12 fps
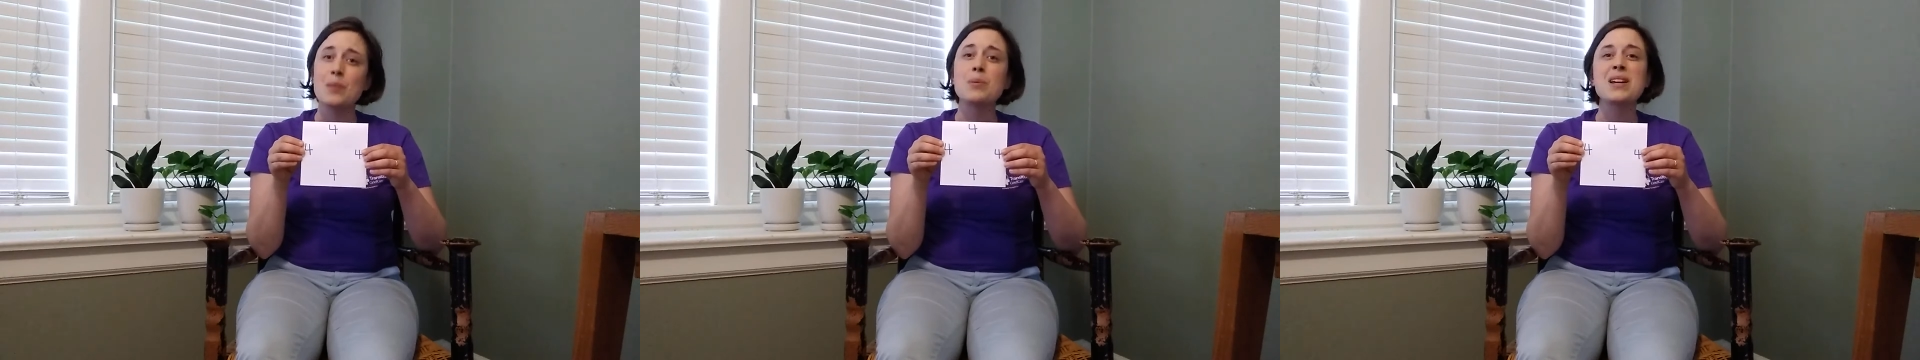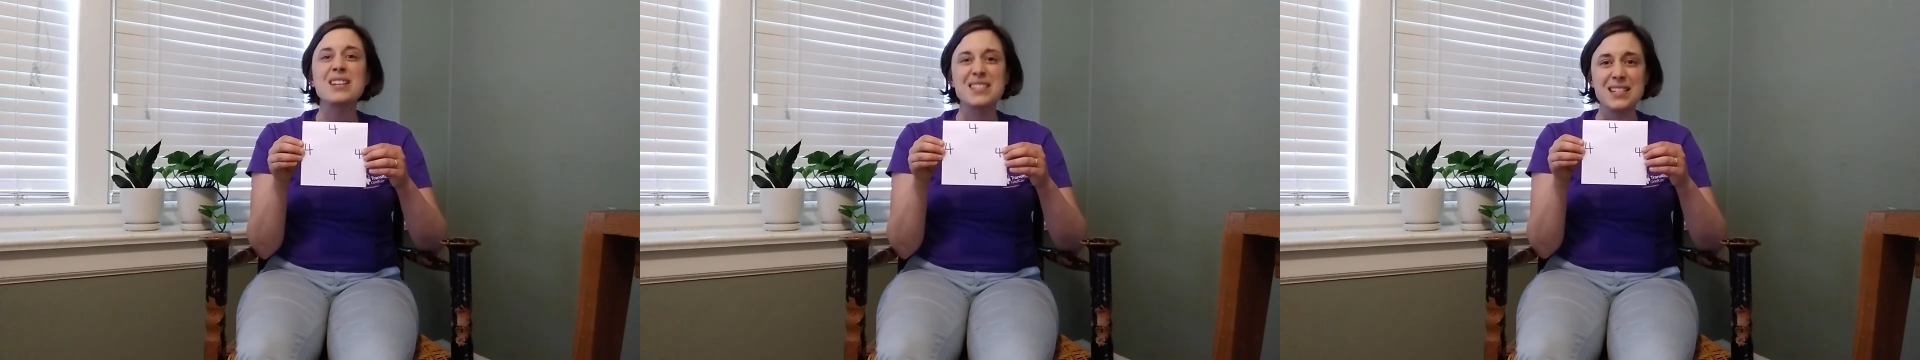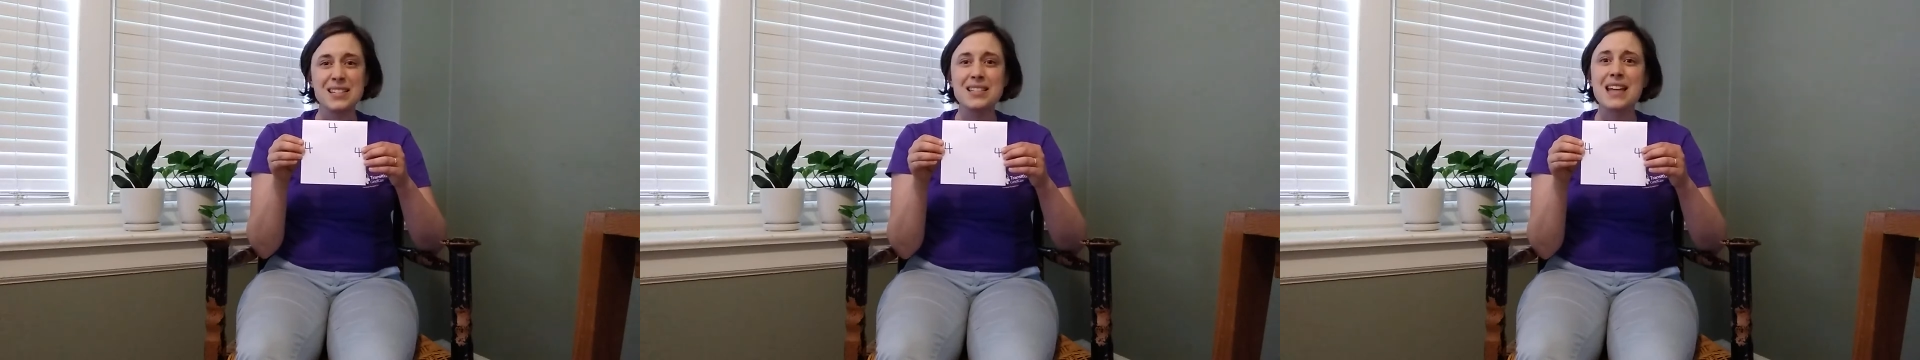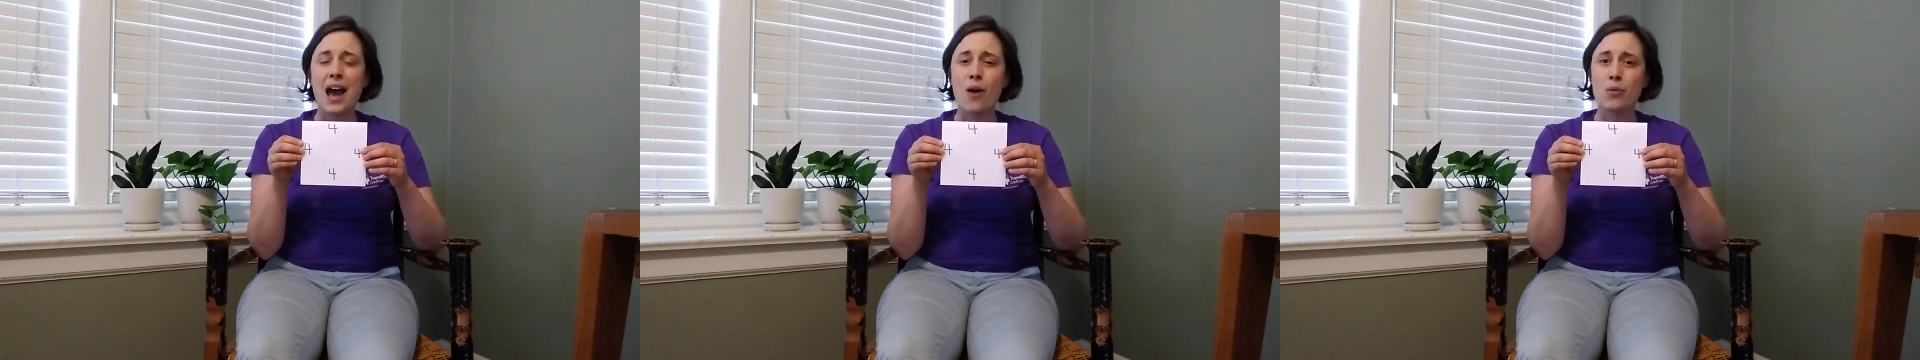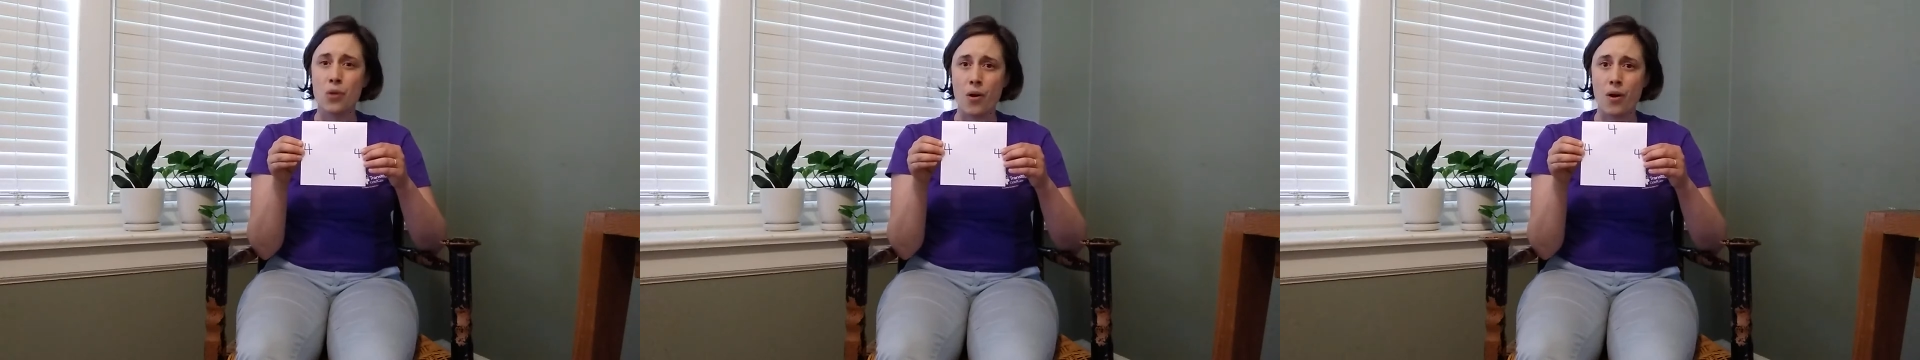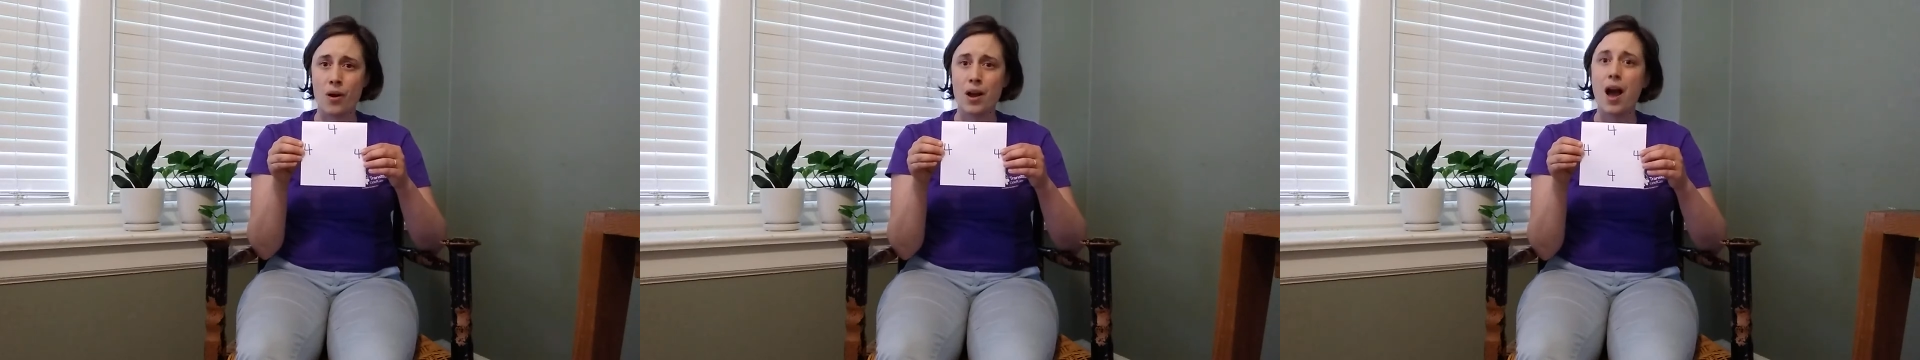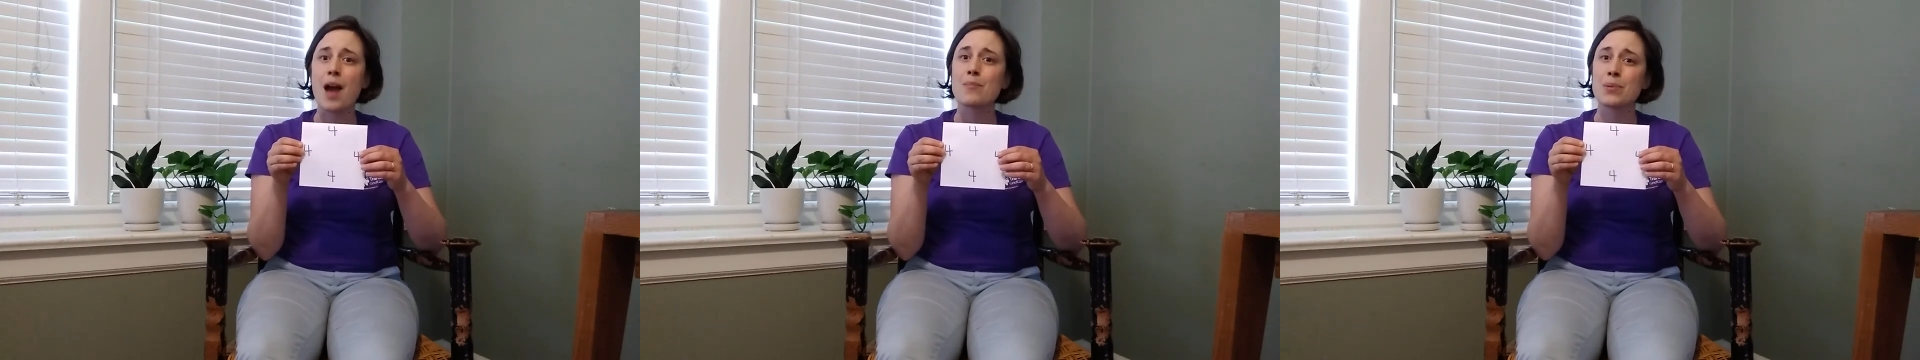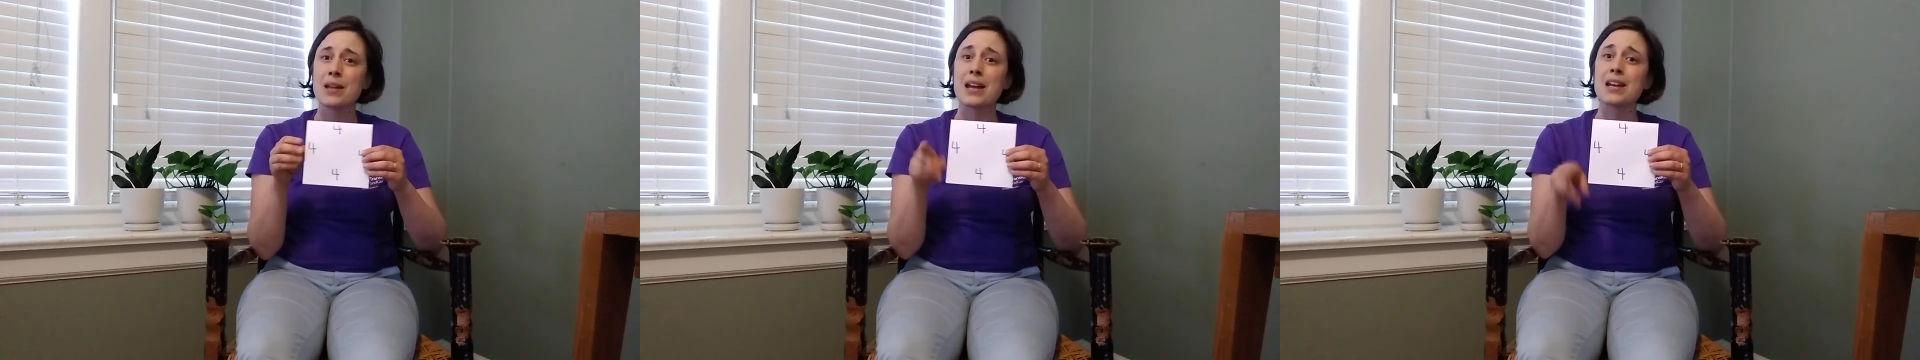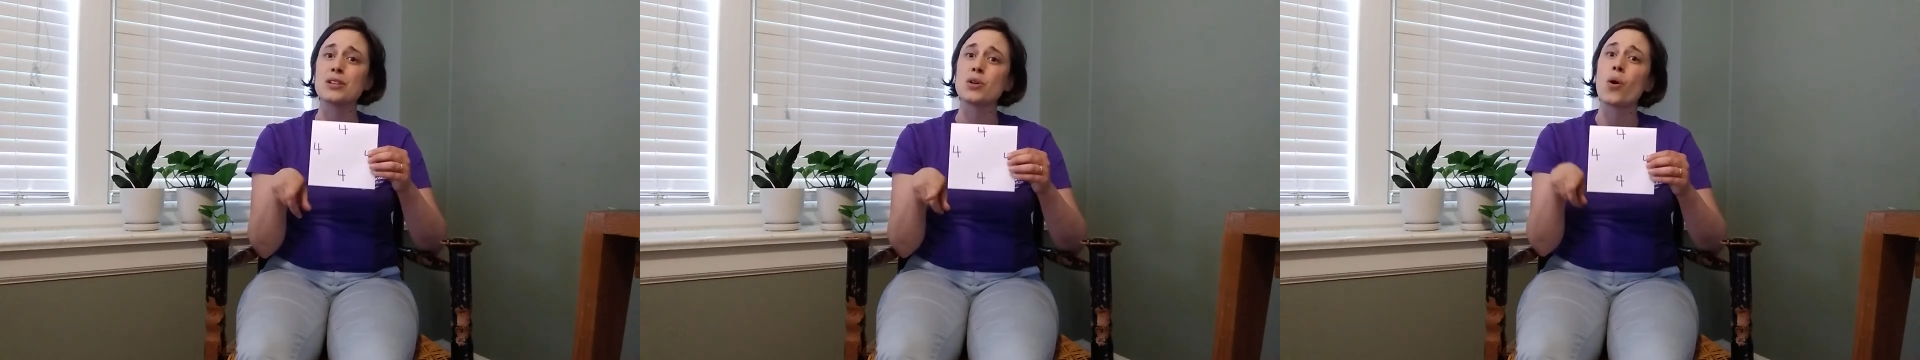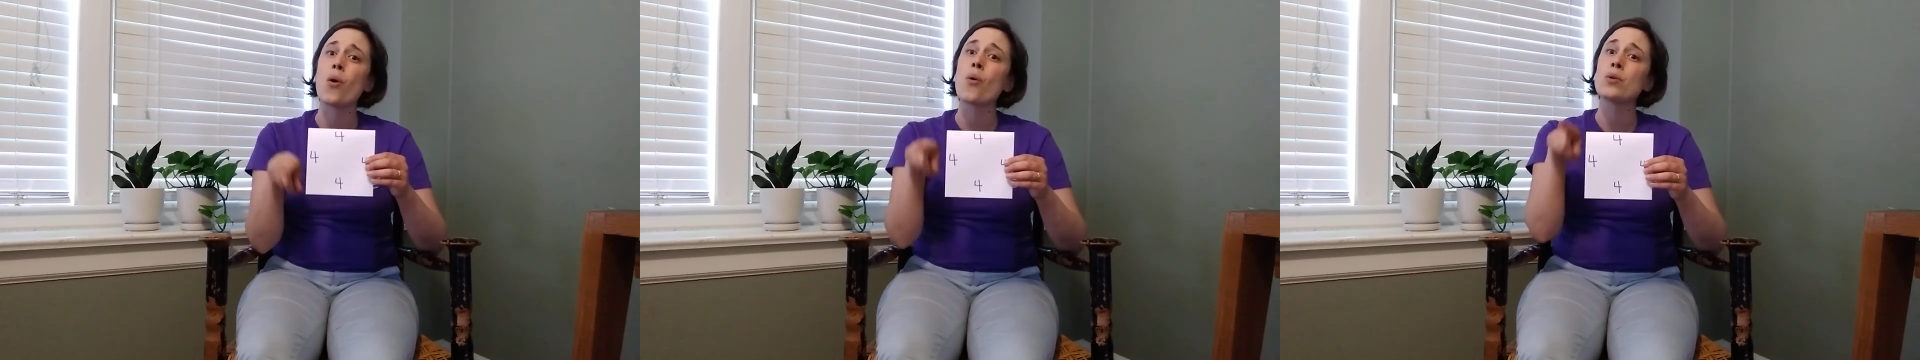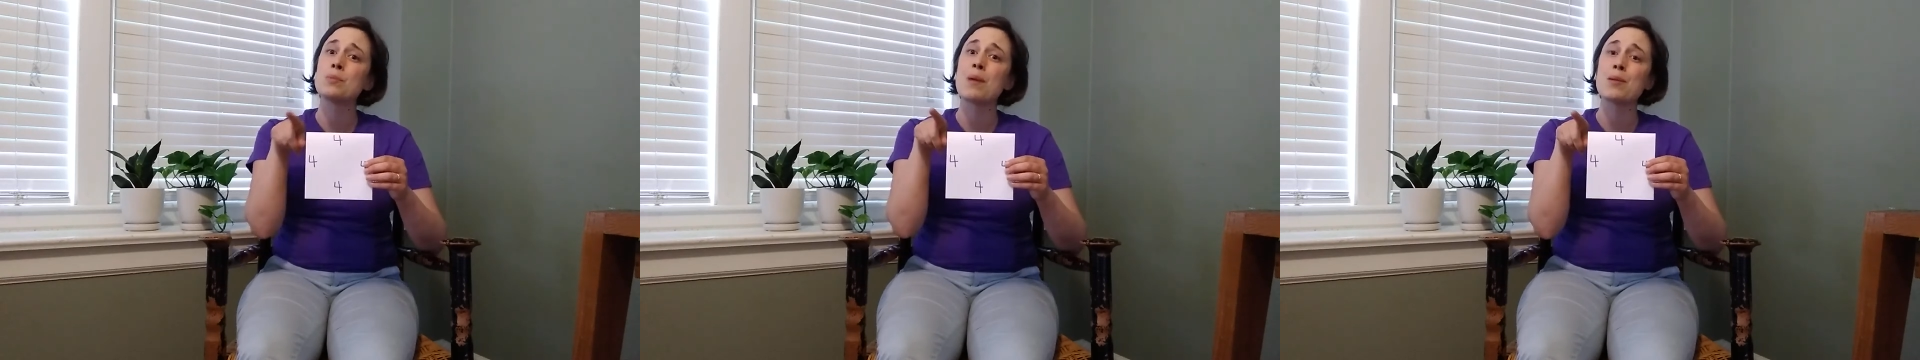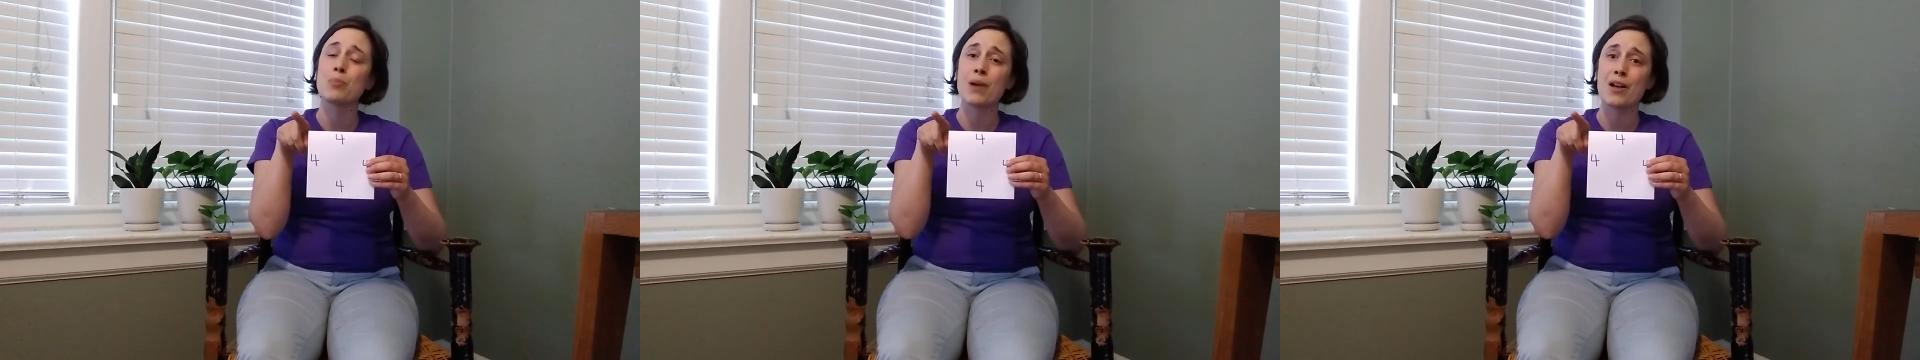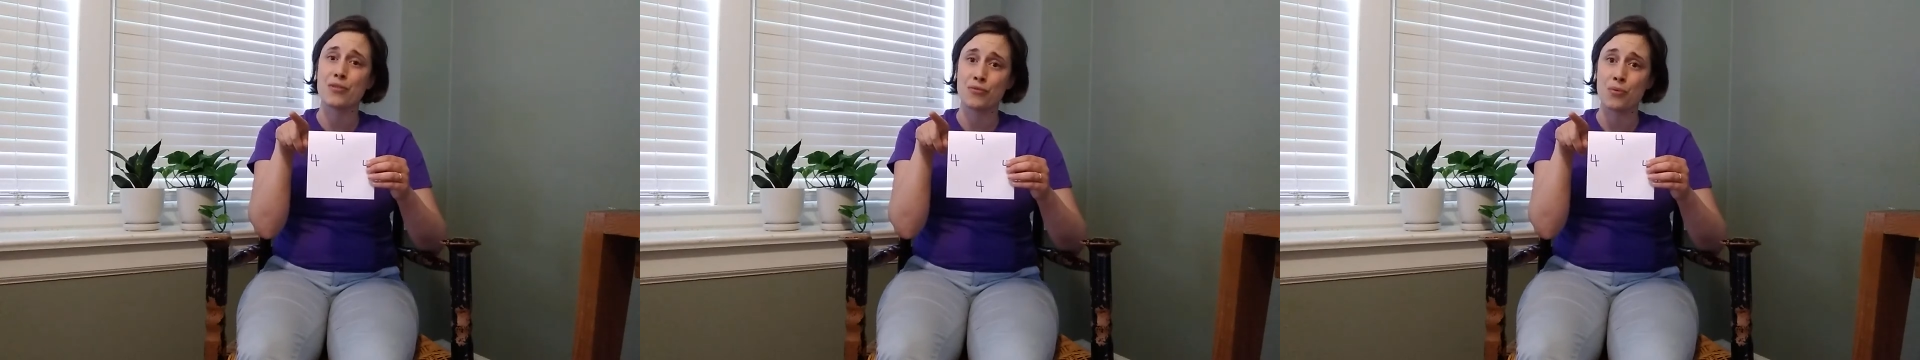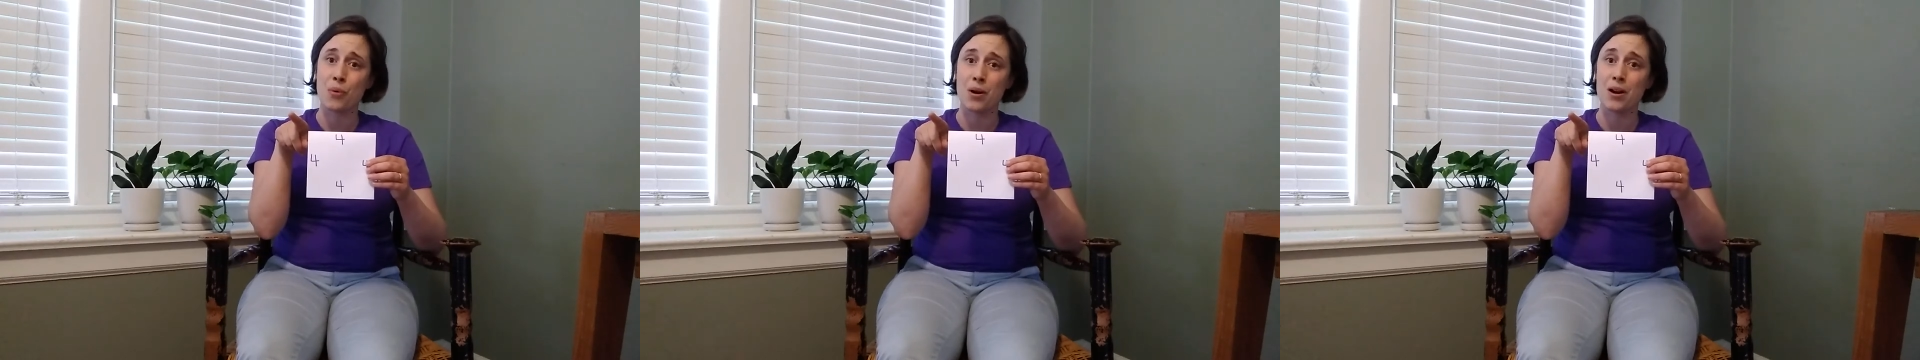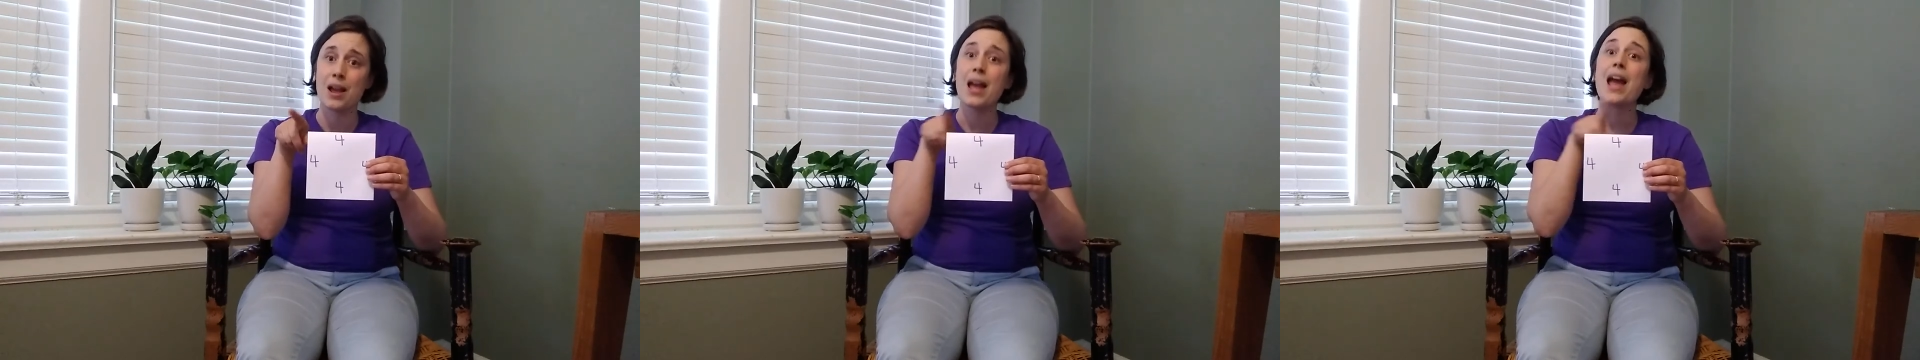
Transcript: because this is how long I'm planning to hold my breath for